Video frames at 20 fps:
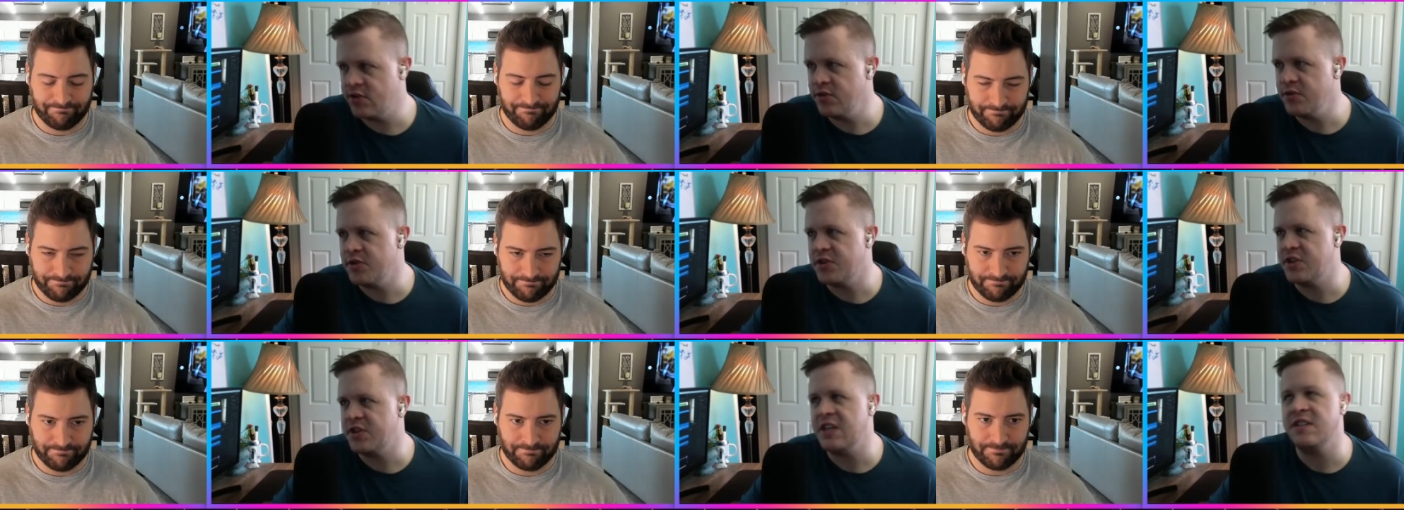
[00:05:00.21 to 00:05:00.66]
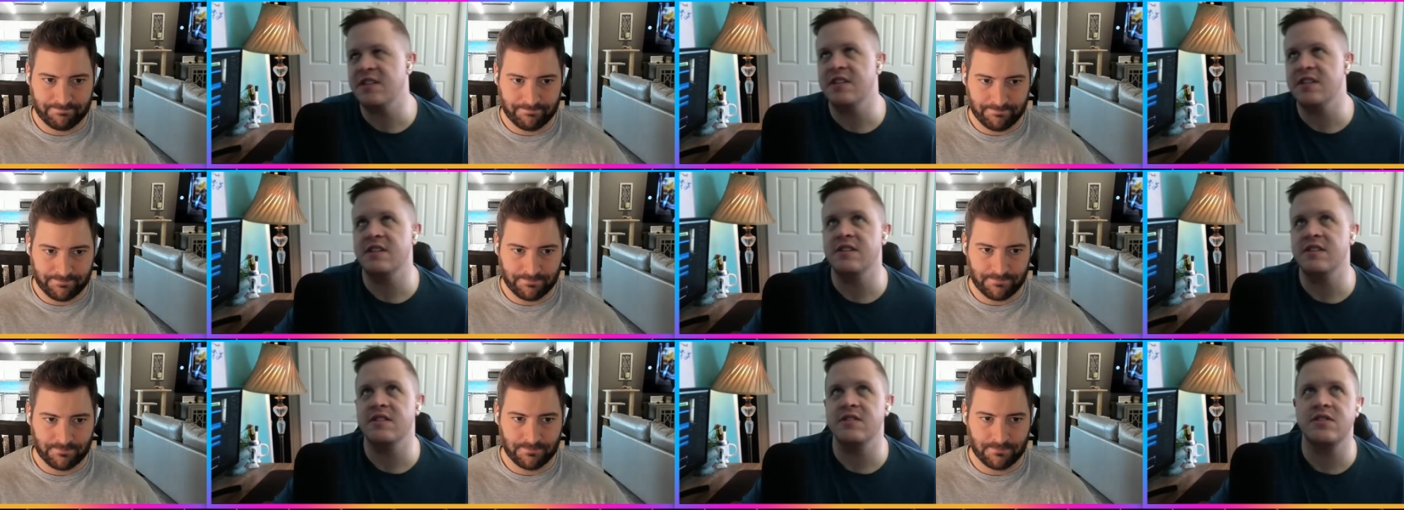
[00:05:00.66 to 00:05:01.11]
Speaker 1: two
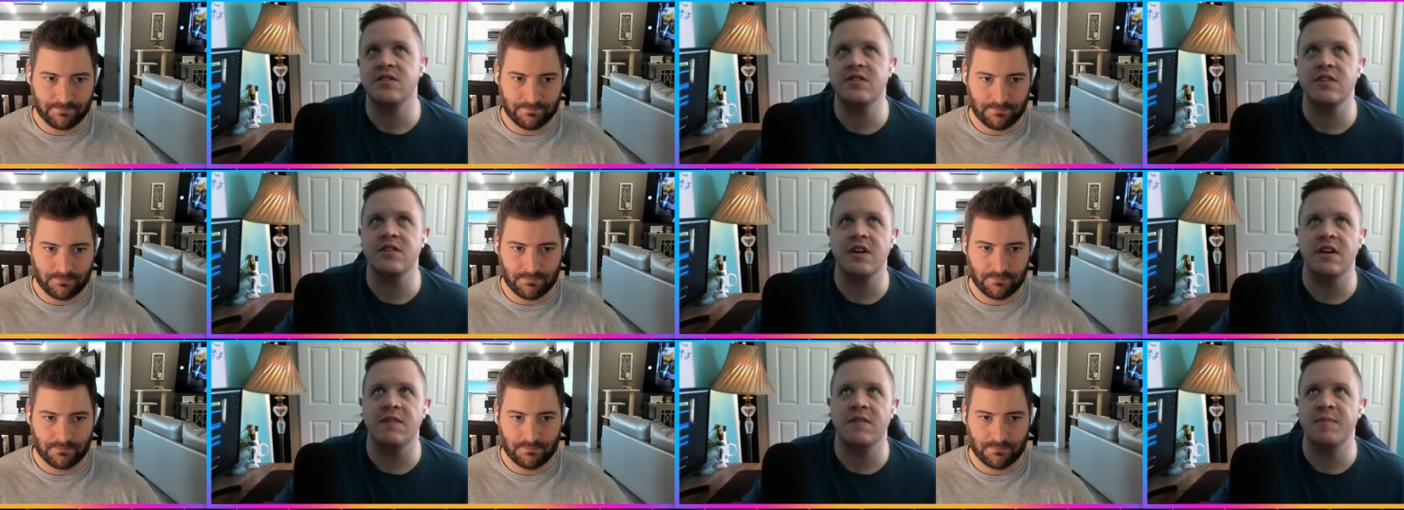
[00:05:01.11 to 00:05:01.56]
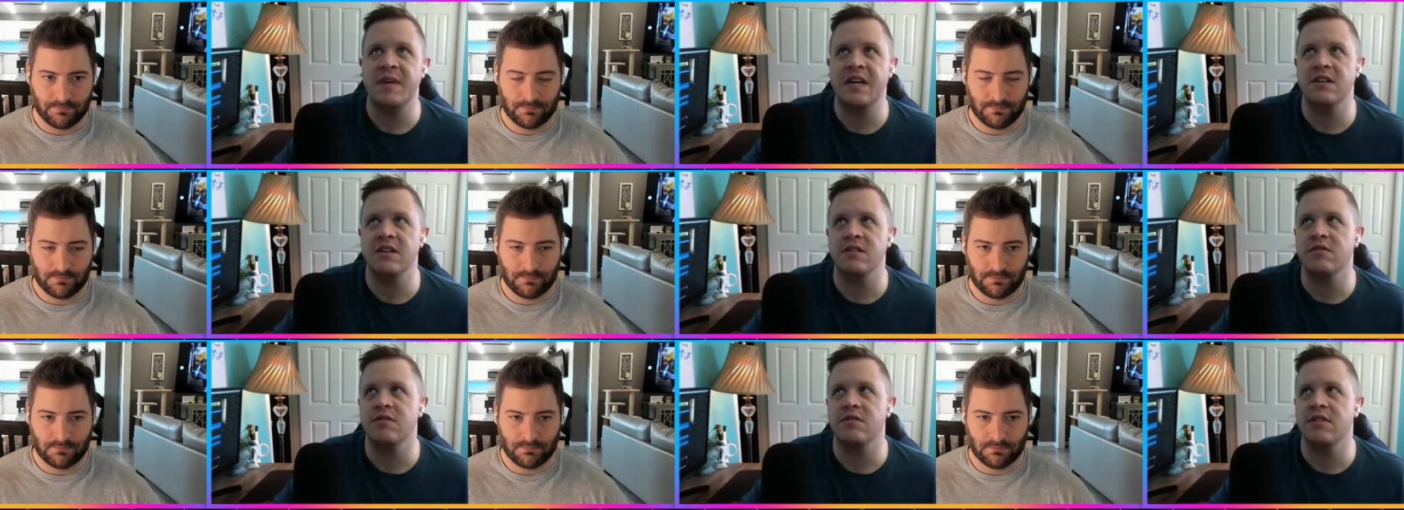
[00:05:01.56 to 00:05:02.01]
seasons of
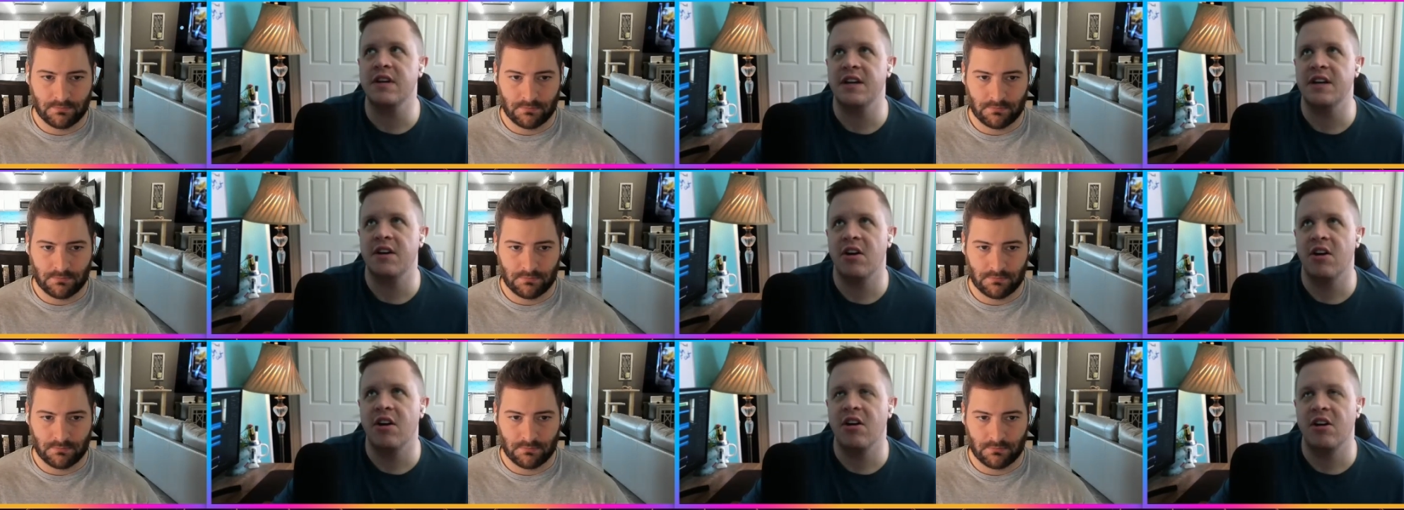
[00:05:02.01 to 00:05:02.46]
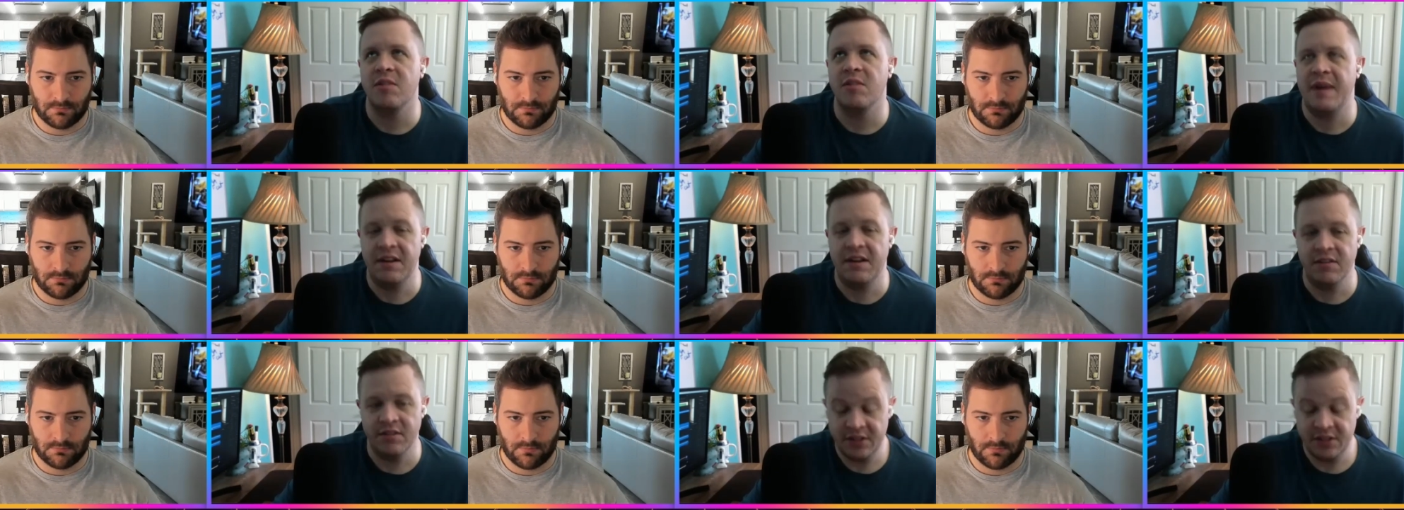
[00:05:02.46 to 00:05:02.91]
Mandalorian are all
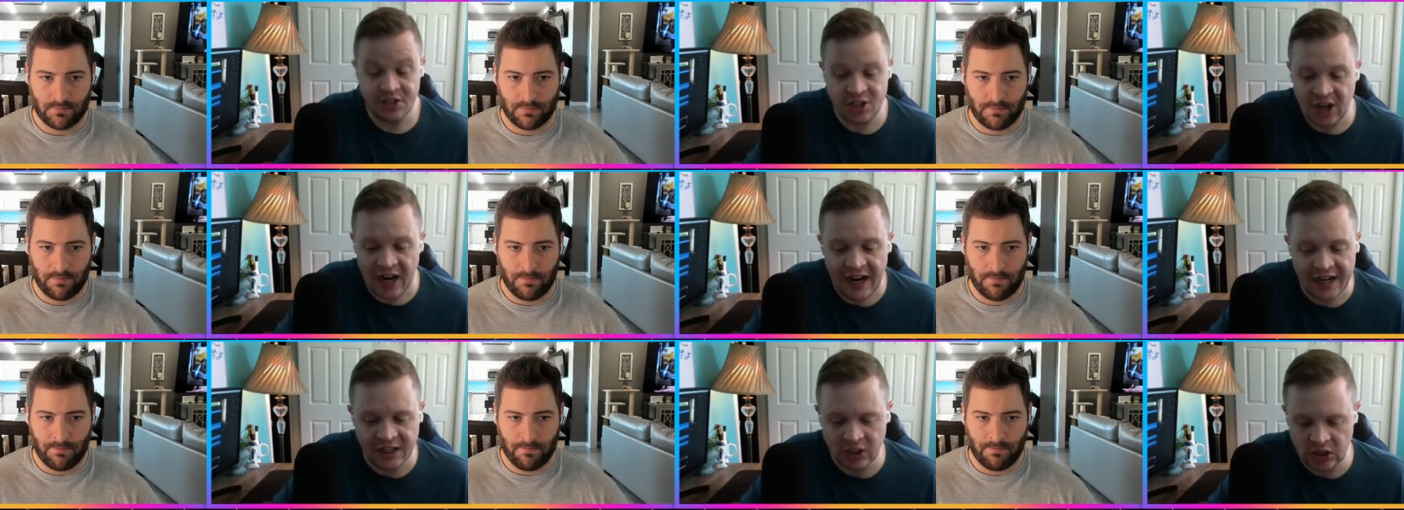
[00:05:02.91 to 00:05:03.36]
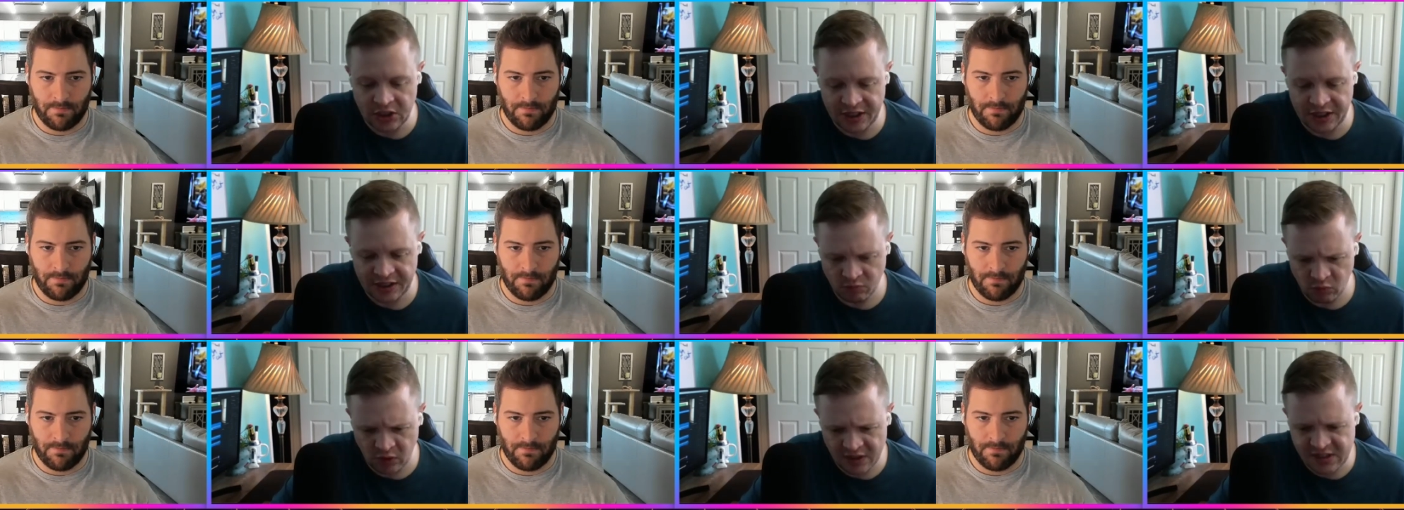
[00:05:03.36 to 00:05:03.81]
about the child
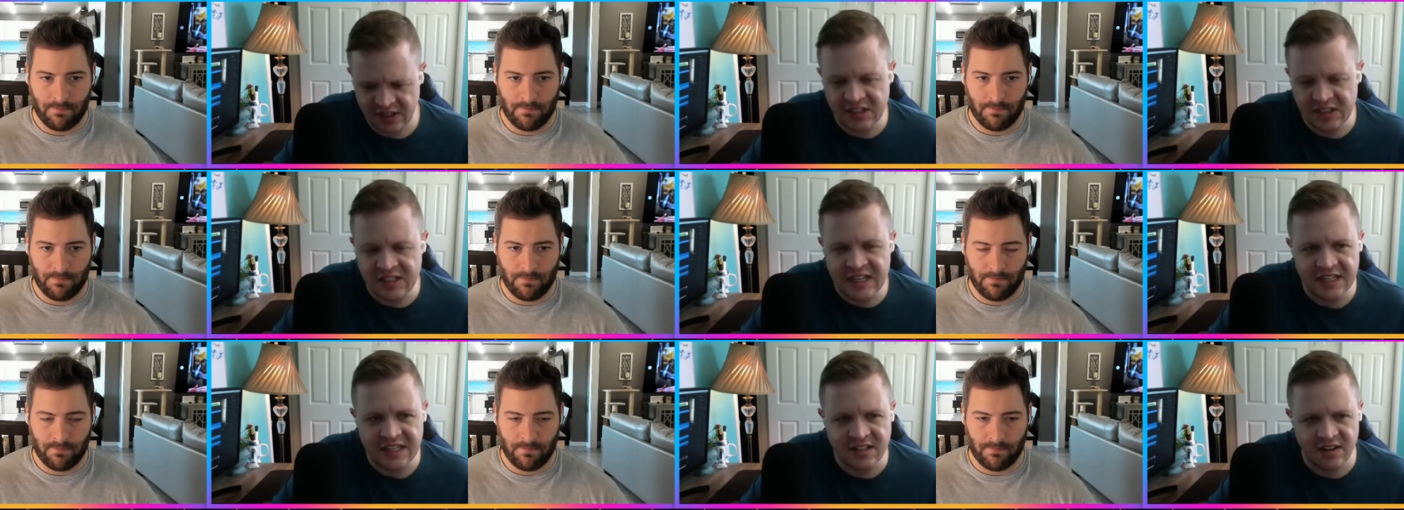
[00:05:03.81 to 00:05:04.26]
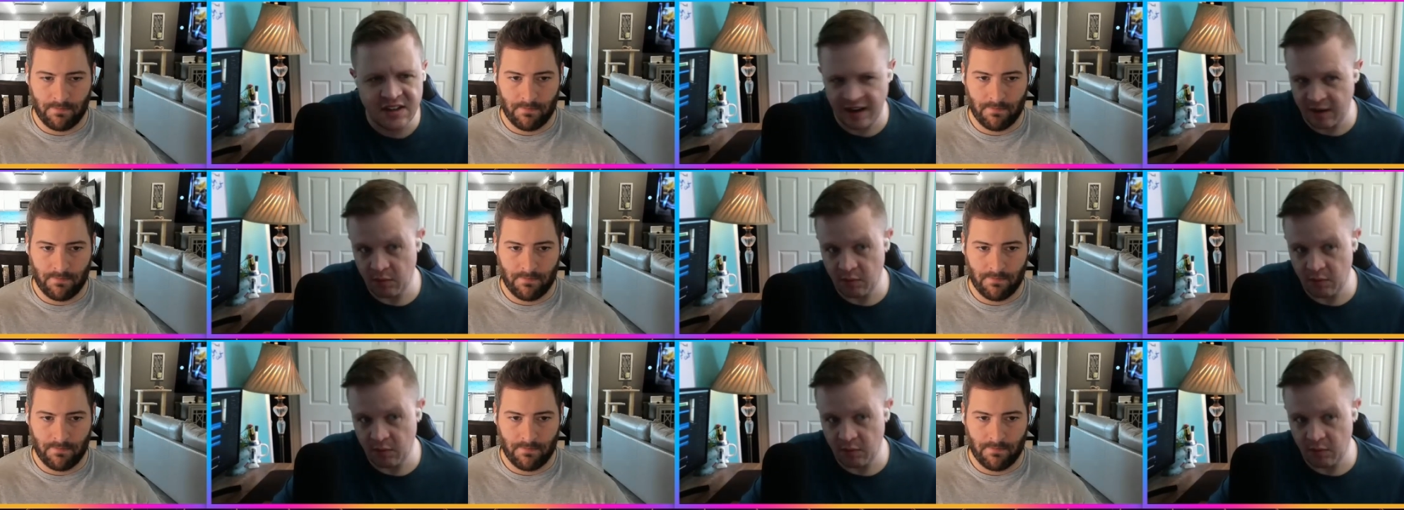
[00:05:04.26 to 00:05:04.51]
and what's his destiny,